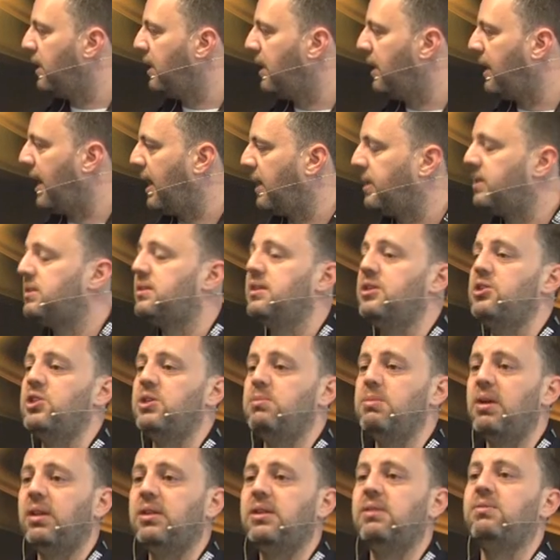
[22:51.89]
add Cinegy
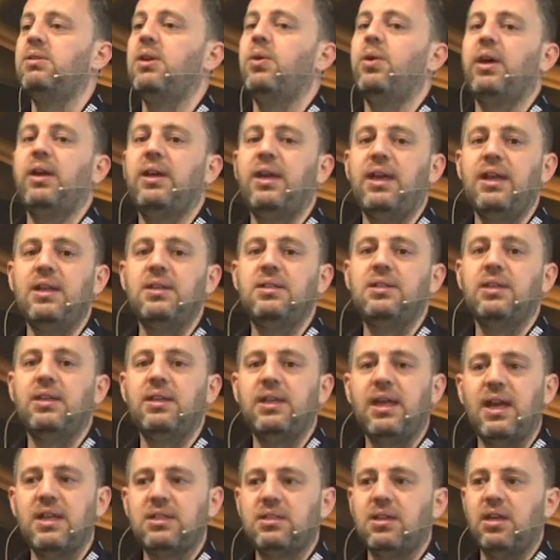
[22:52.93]
MultiViewer into
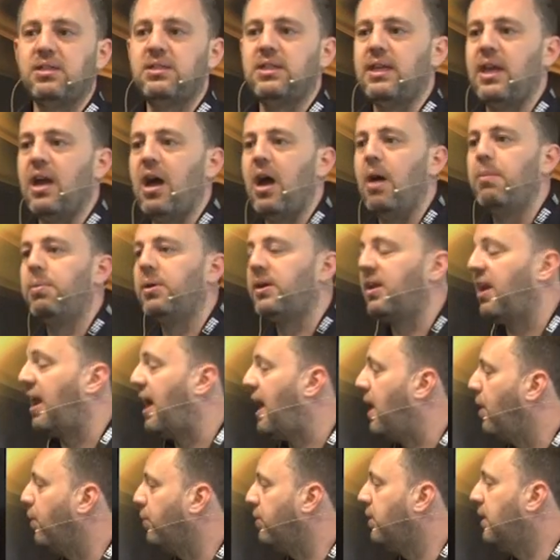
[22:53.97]
the SRT Hub
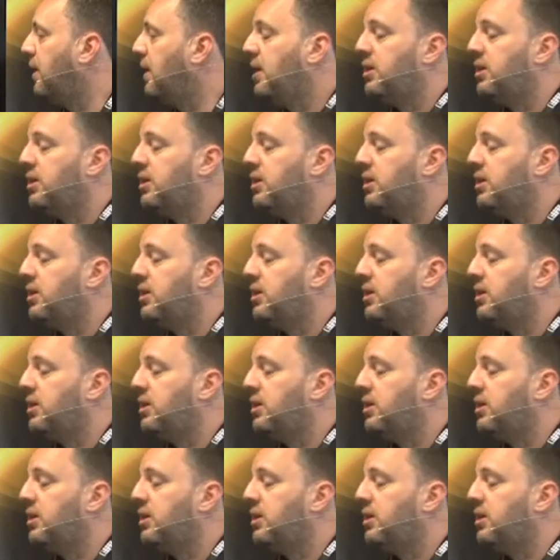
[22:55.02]
cloud,